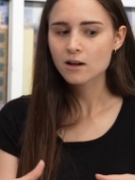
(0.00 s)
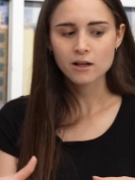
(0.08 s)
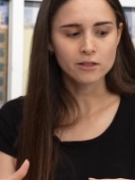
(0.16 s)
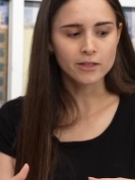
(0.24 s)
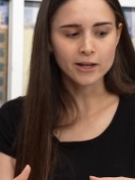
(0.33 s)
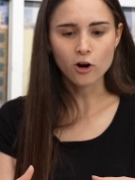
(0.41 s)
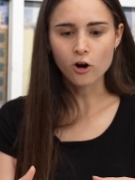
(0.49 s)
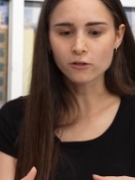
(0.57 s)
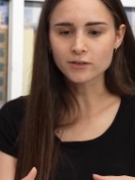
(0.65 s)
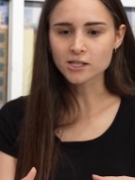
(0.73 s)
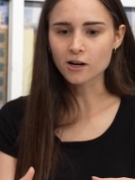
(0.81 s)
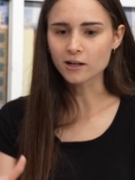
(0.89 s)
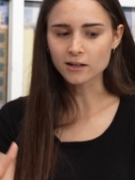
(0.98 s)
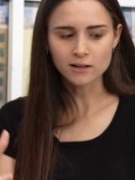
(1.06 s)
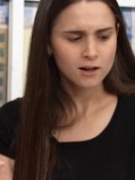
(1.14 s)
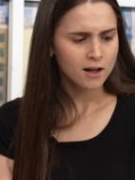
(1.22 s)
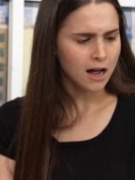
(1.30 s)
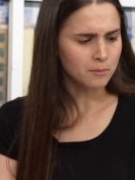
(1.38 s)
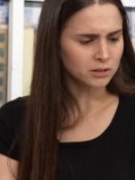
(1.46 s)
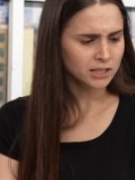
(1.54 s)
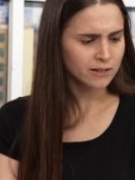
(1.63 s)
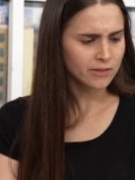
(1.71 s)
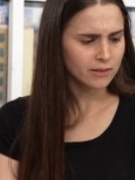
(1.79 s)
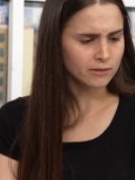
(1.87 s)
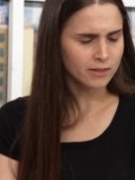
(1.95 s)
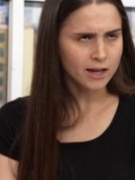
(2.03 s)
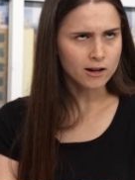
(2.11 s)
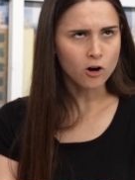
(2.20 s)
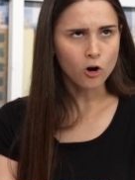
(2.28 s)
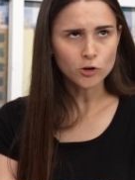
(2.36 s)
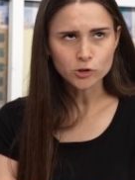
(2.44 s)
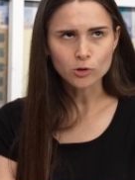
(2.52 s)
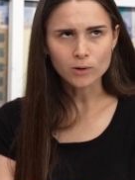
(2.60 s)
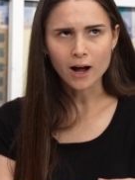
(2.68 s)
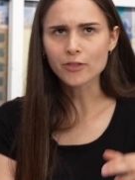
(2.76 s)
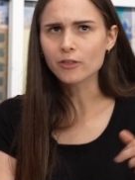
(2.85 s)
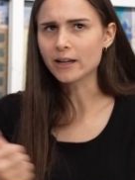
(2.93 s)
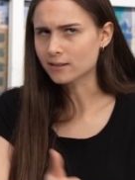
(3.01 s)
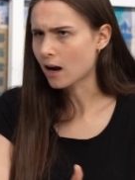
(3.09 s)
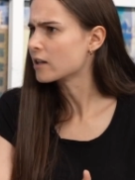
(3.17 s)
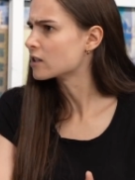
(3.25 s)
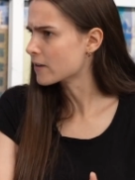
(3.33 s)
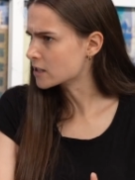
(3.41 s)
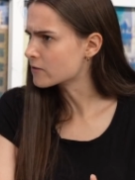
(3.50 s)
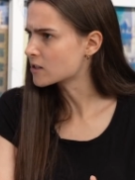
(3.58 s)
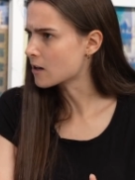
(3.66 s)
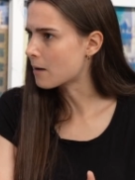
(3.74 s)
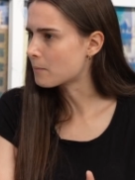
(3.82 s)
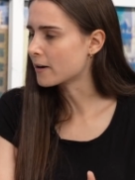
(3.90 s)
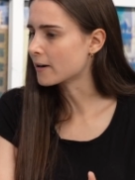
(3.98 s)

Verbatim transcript: Then all of a sudden, I believe they also got like got a defensive stop on